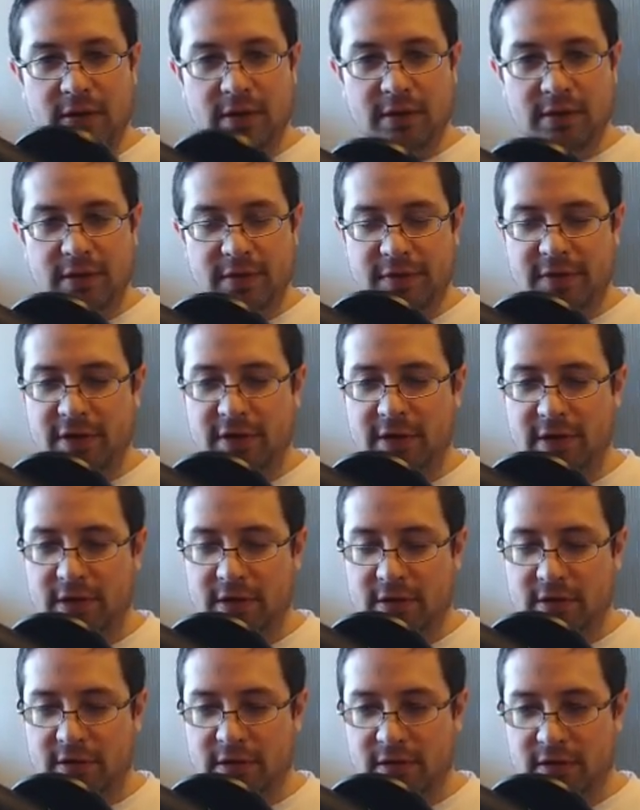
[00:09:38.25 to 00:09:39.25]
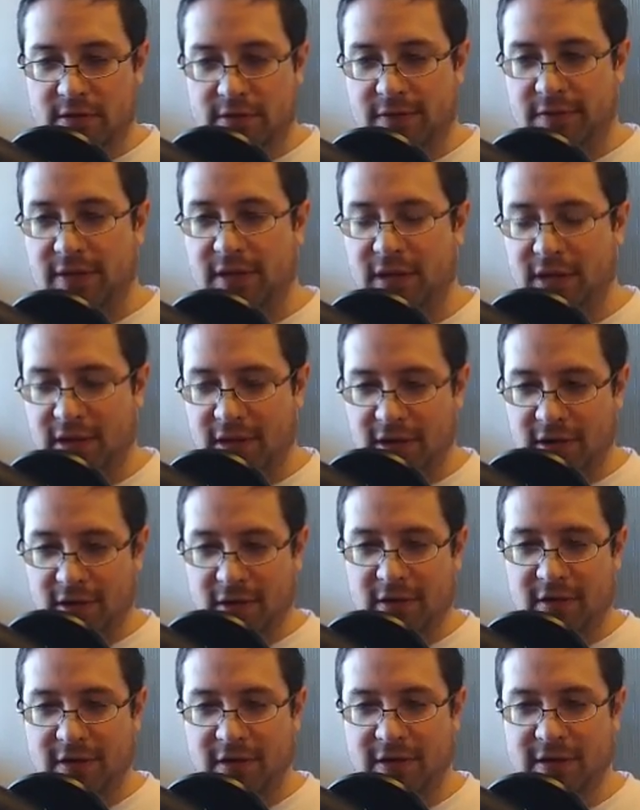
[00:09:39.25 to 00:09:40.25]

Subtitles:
NIThyrian is thinking here.